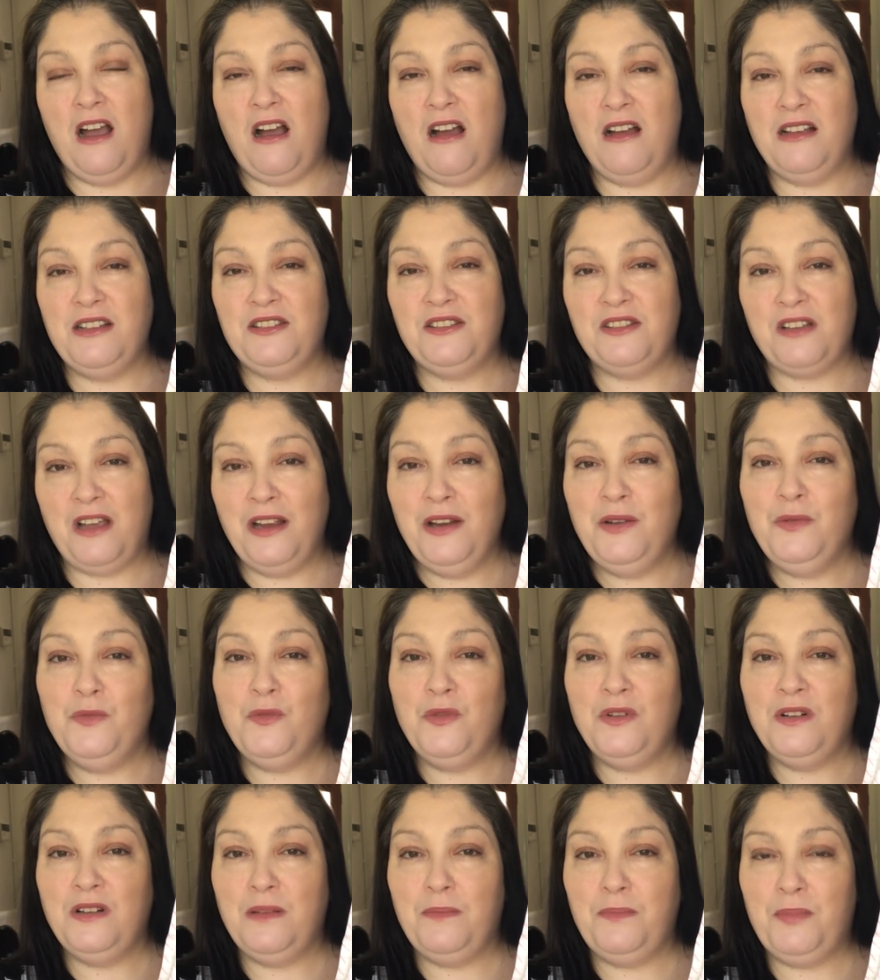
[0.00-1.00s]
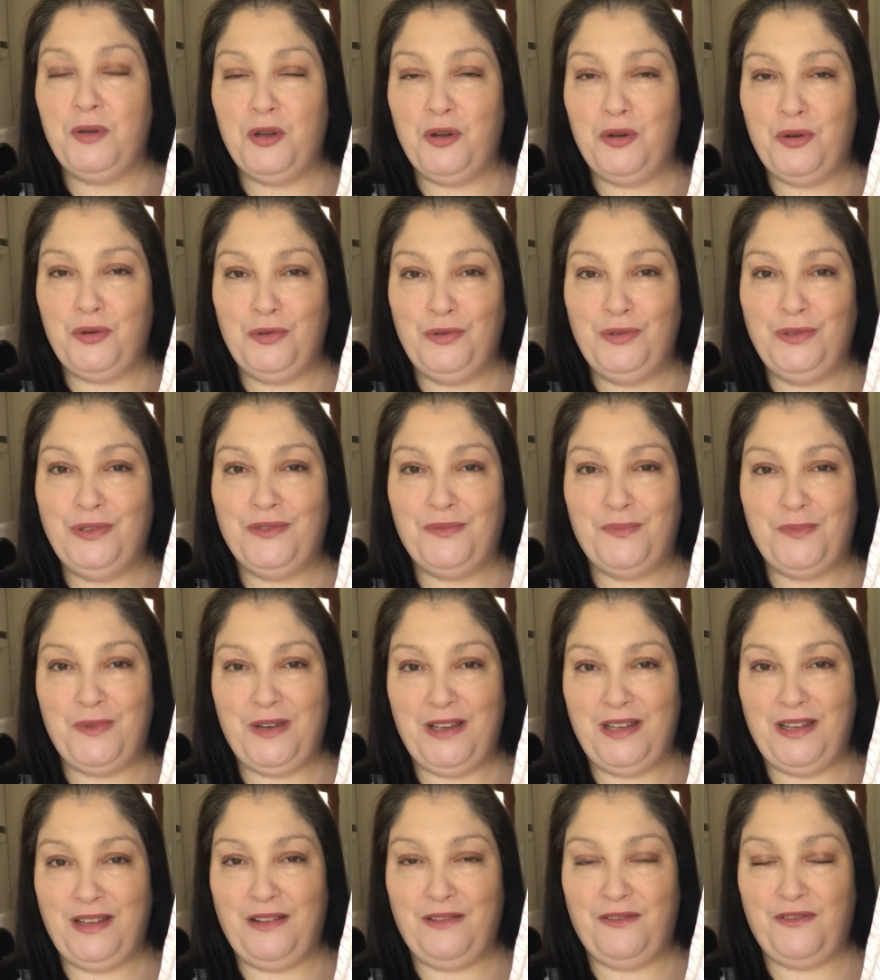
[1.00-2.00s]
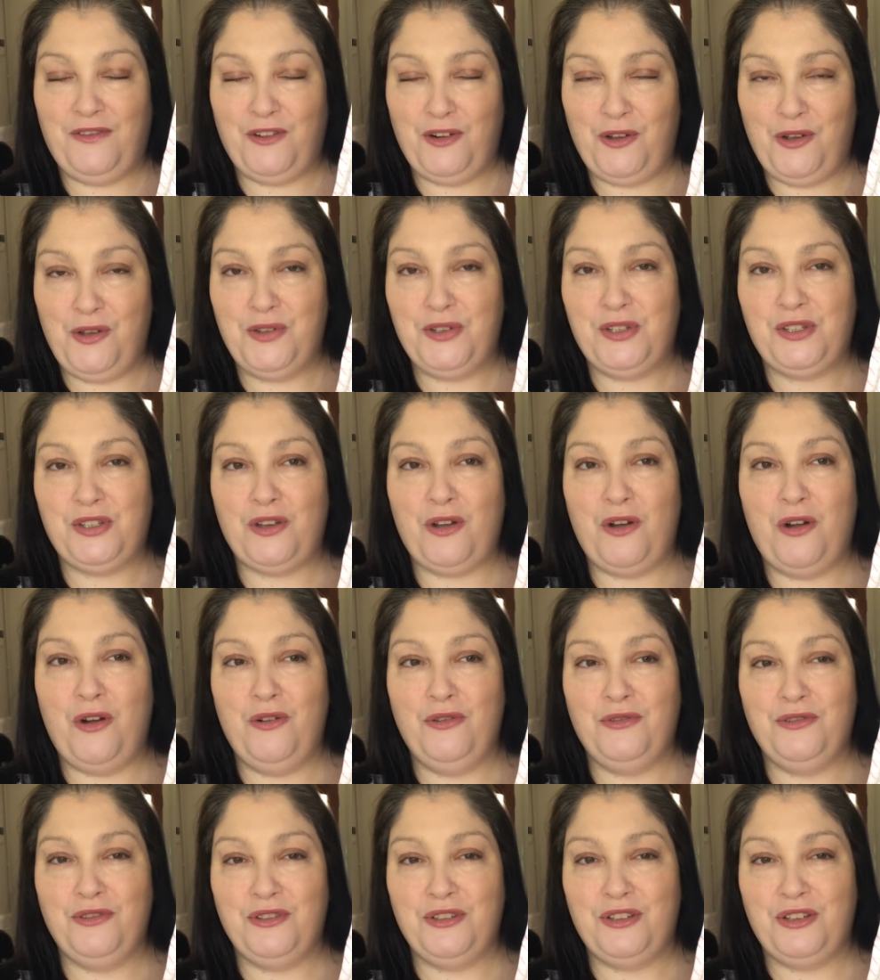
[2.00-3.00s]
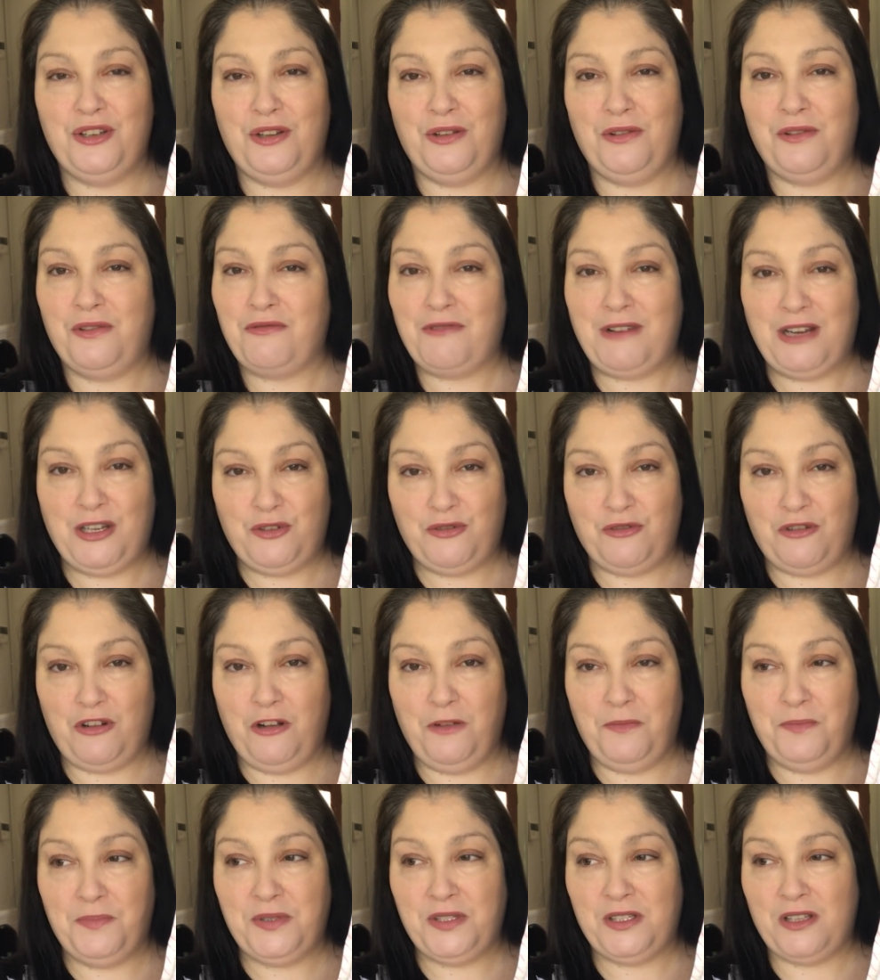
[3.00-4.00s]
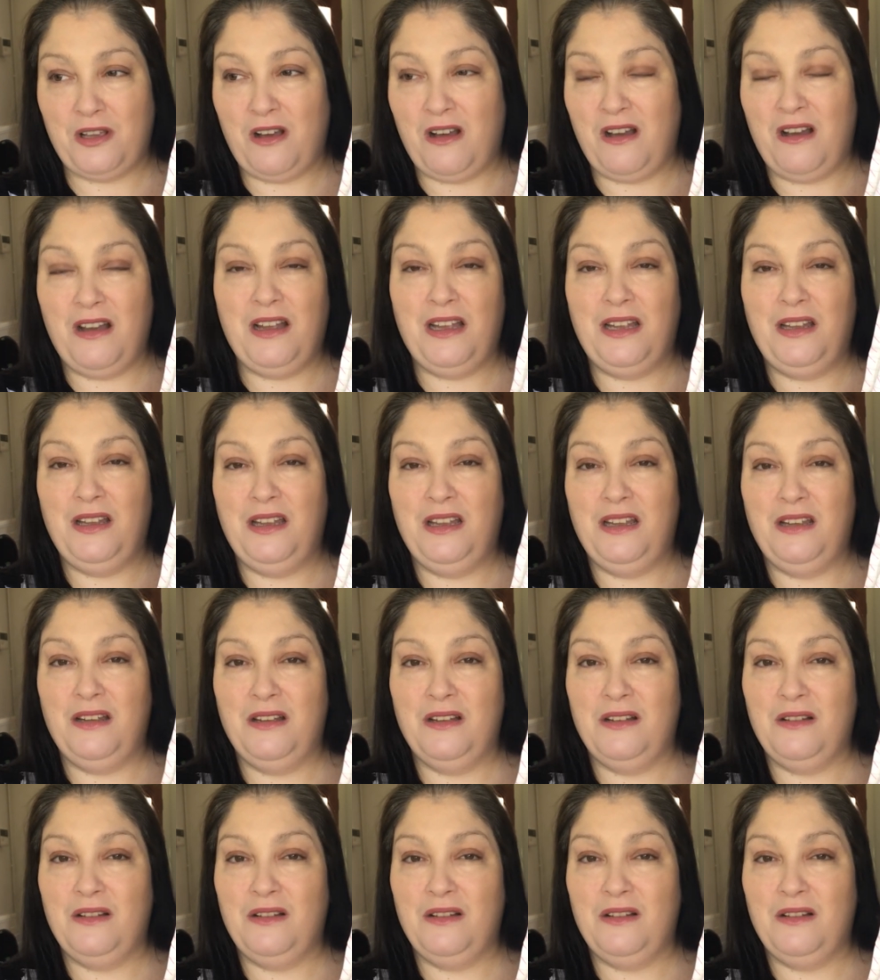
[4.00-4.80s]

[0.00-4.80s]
I don't want to put all of my floss onto thread drops. I'm